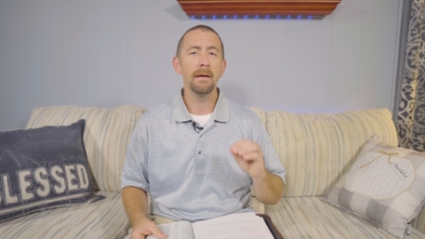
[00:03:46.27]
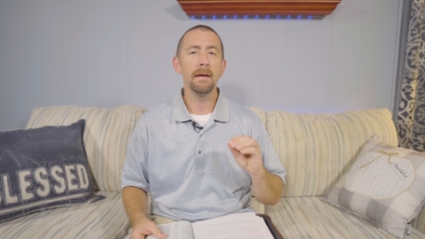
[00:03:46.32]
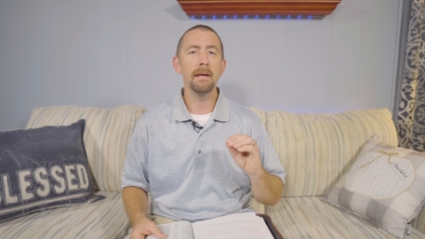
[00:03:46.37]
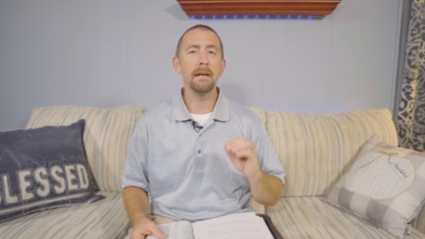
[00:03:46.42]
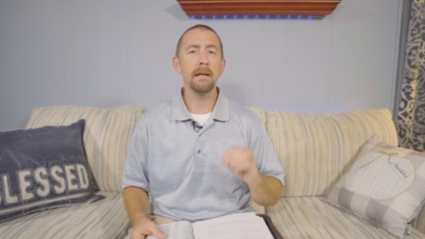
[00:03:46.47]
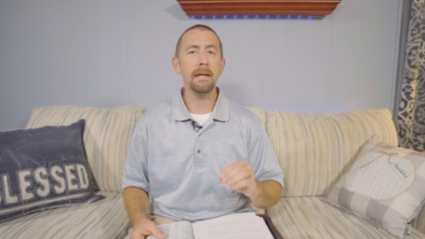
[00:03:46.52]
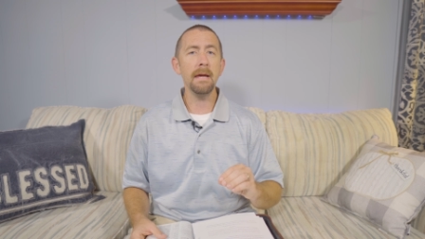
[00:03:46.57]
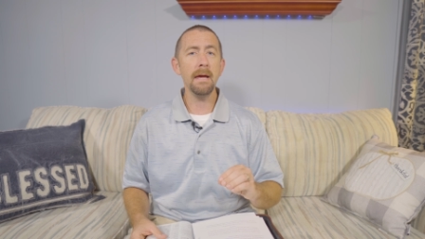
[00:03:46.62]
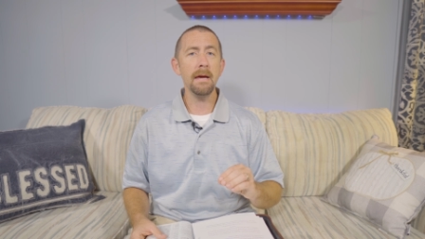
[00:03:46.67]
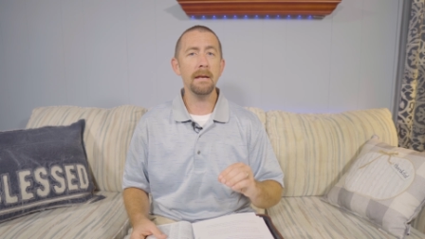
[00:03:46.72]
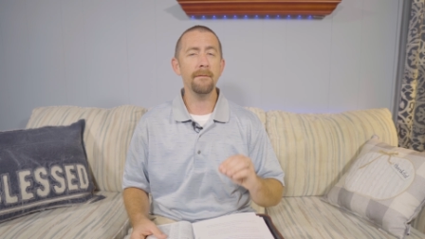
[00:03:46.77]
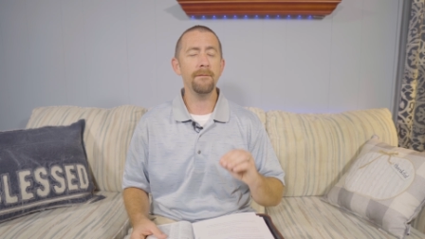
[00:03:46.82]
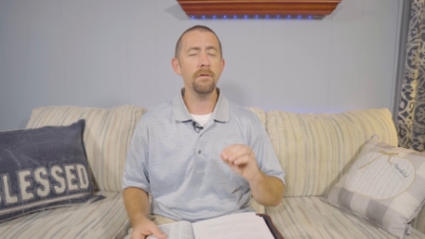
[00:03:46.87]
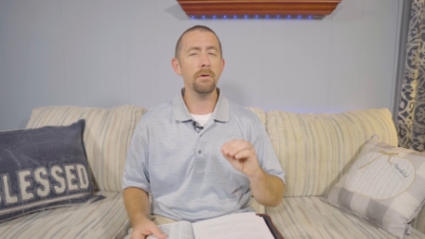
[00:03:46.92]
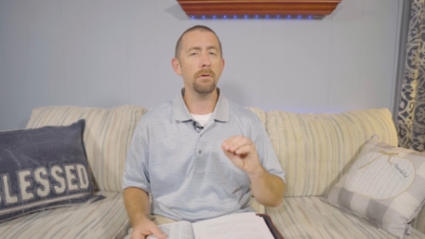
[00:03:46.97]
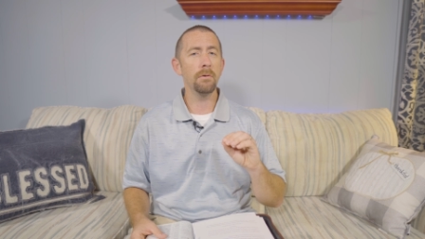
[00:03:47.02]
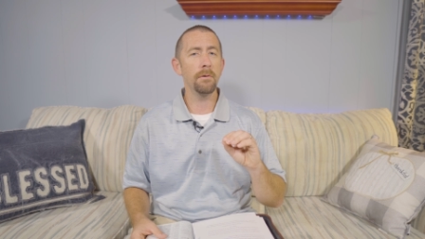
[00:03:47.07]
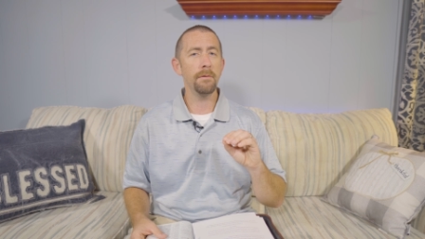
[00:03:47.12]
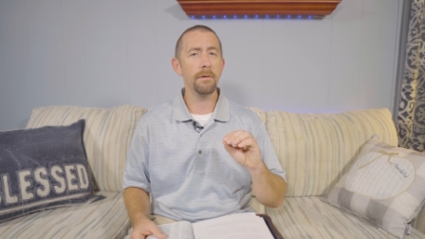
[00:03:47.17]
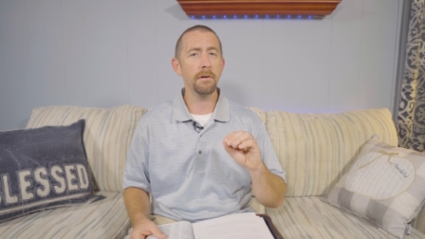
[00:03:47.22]
And again, if
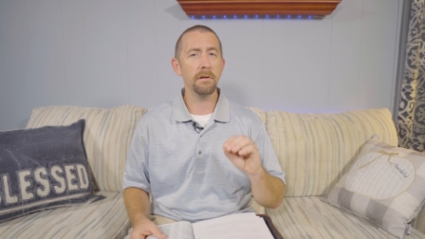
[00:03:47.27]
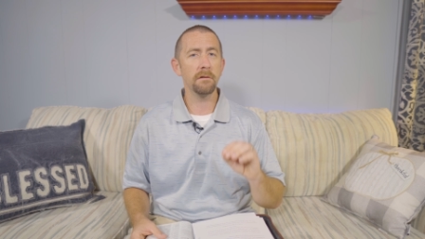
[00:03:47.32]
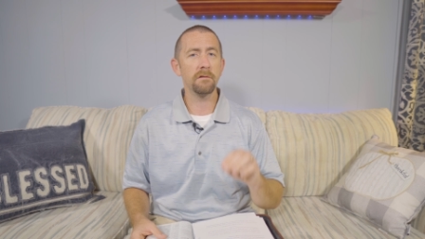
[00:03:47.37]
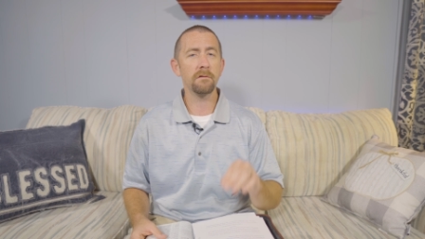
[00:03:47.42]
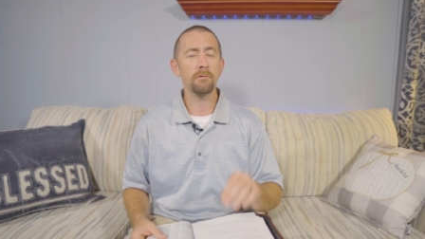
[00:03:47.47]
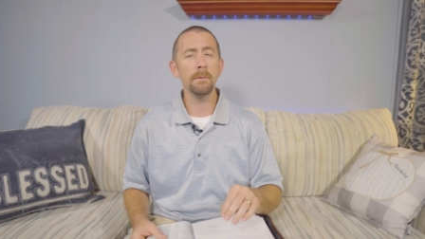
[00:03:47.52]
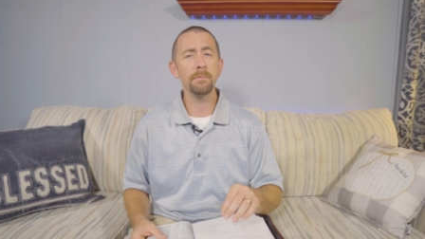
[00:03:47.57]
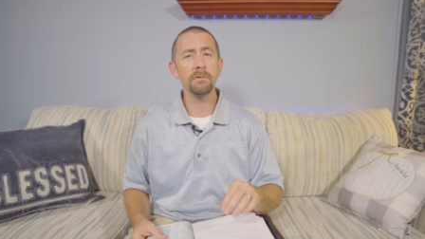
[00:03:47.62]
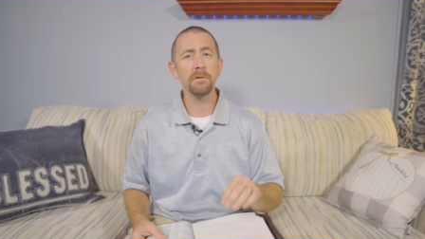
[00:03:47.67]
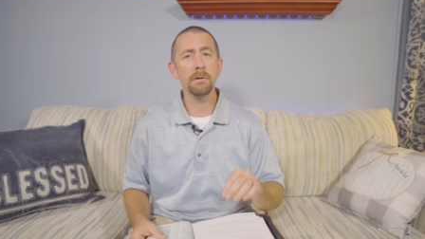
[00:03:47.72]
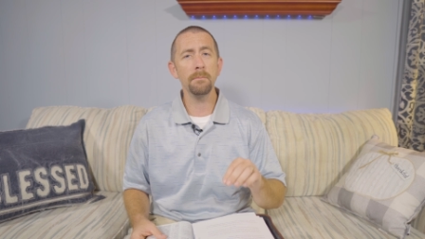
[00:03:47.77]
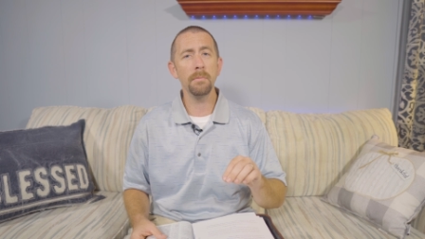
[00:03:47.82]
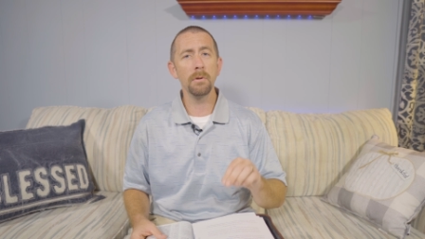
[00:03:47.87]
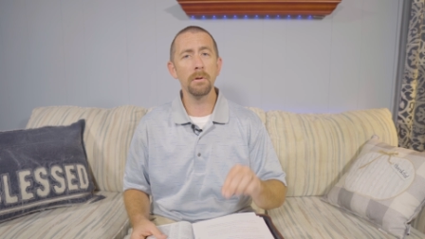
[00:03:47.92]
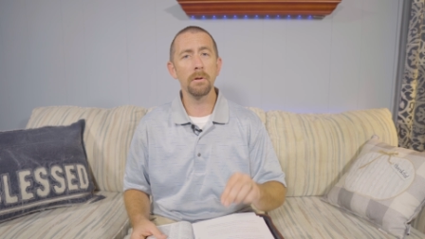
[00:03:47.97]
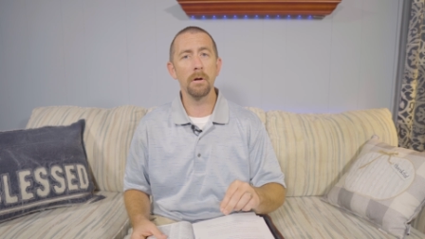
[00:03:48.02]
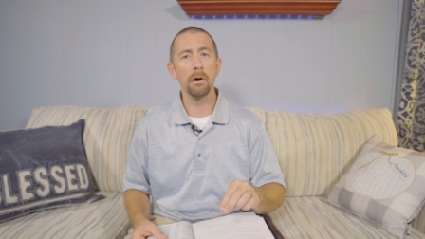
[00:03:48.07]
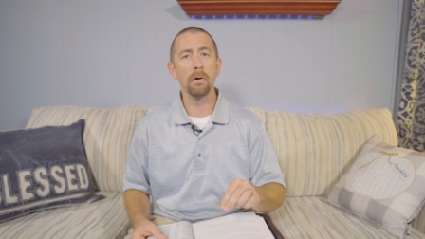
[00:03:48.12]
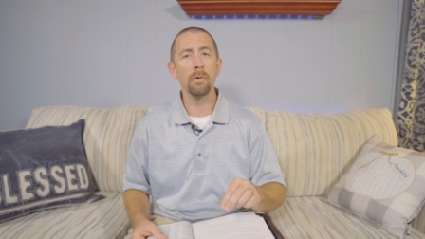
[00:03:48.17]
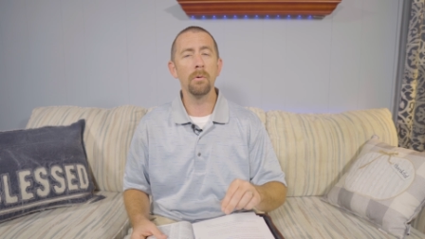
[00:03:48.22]
you go to the description
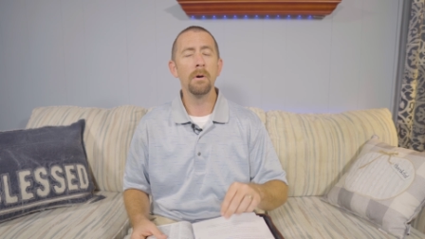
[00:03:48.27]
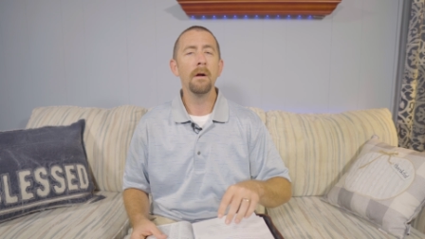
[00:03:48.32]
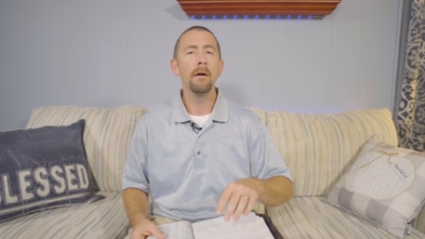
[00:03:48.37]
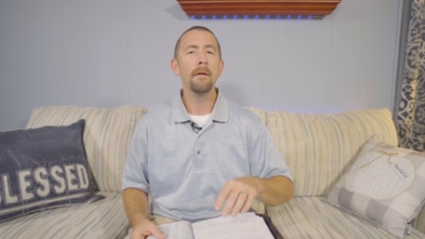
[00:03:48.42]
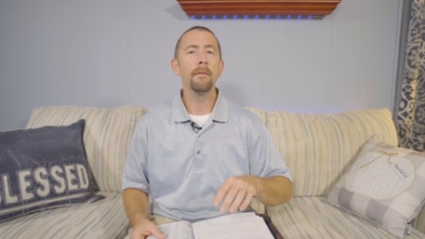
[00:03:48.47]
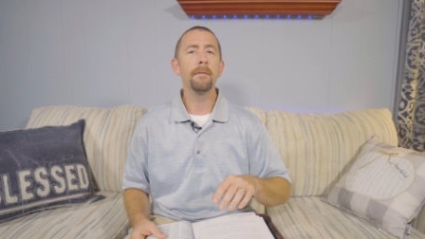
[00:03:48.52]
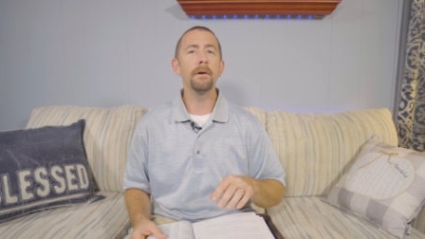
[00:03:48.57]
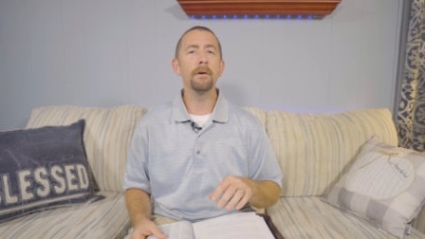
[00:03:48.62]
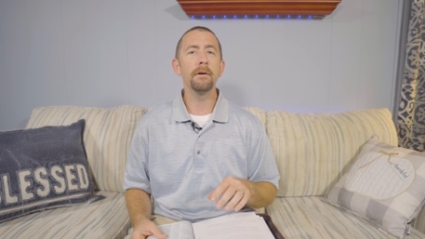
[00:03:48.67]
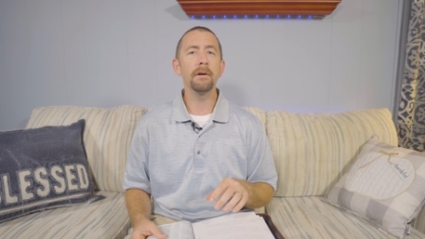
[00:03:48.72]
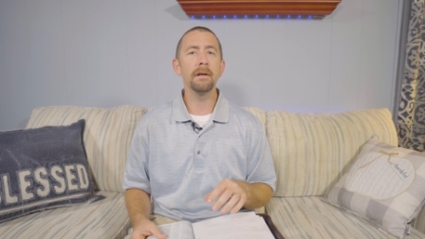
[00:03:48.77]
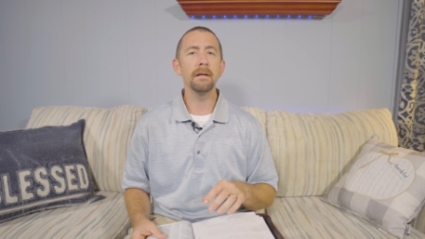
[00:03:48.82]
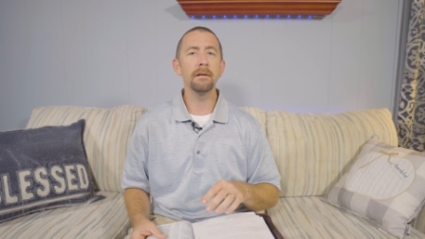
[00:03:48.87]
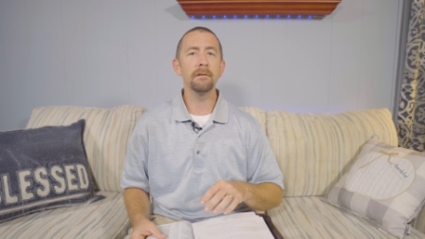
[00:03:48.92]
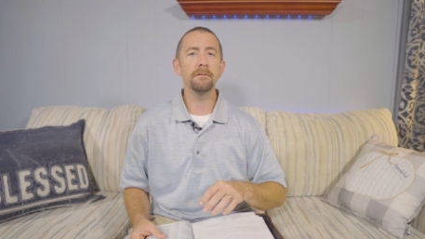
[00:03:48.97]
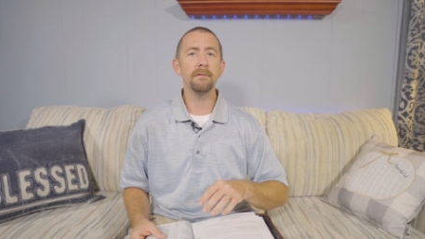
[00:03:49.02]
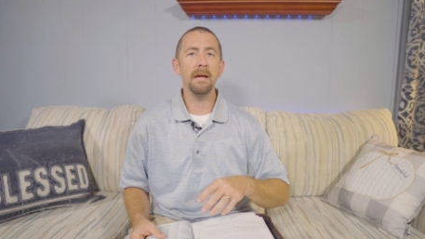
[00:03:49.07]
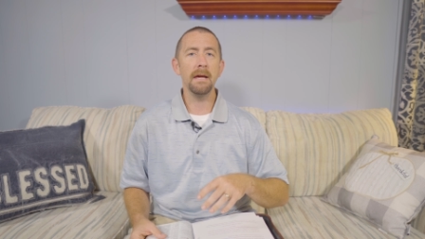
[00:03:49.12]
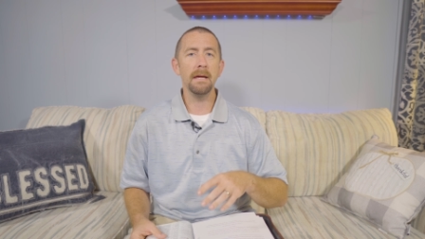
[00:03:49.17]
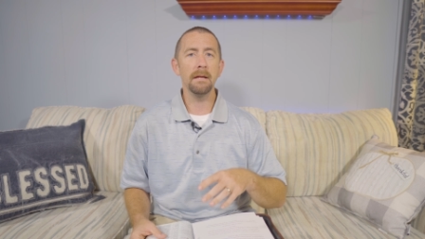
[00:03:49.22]
below, there
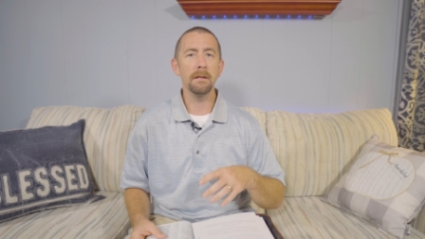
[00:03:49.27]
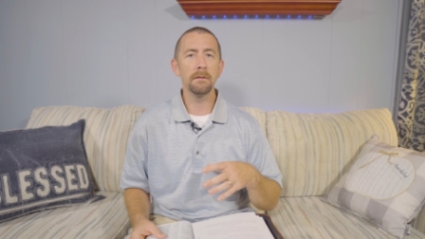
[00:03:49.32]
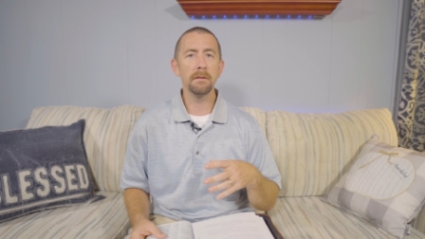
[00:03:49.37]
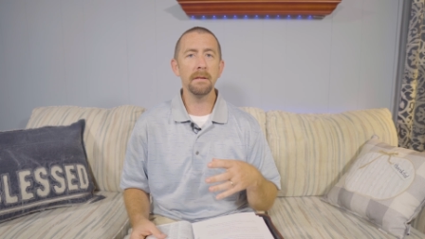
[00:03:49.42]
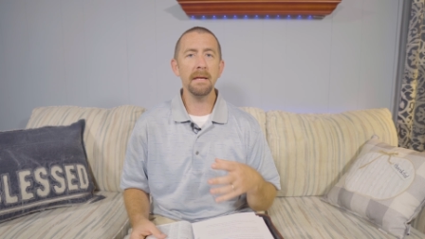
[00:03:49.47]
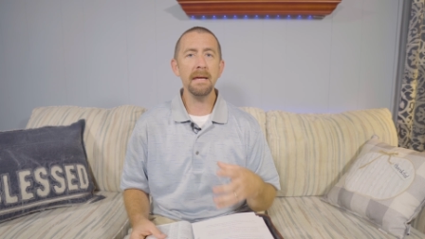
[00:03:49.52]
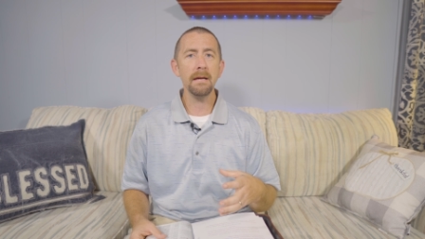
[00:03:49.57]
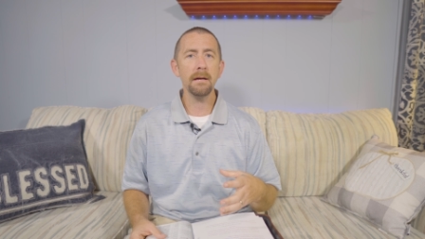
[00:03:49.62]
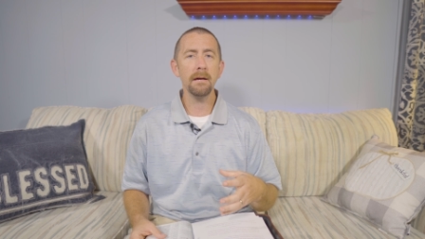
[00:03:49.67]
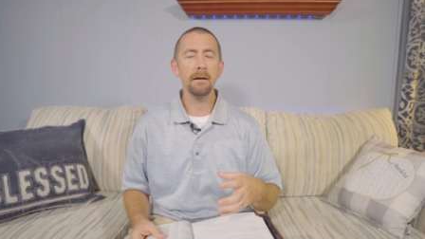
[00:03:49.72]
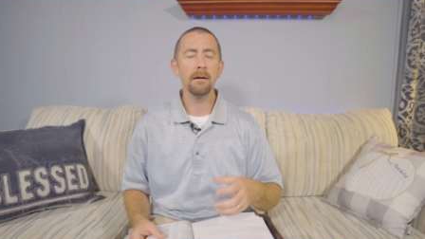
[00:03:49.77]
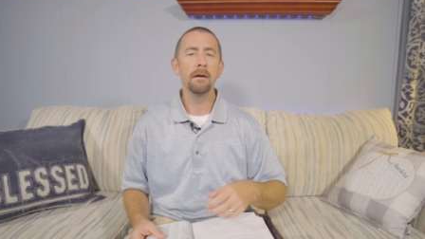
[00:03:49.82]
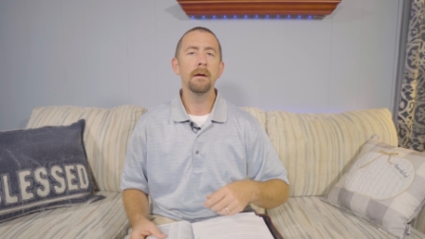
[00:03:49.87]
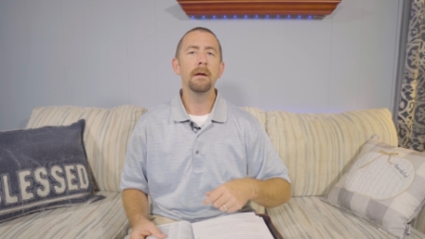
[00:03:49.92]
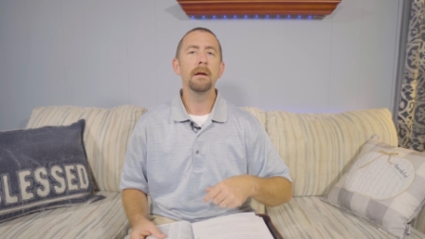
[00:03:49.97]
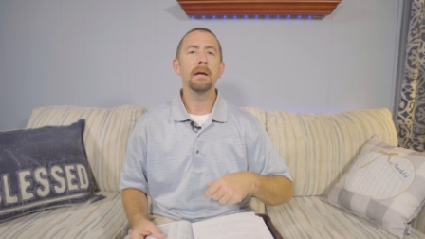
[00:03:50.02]
is a link,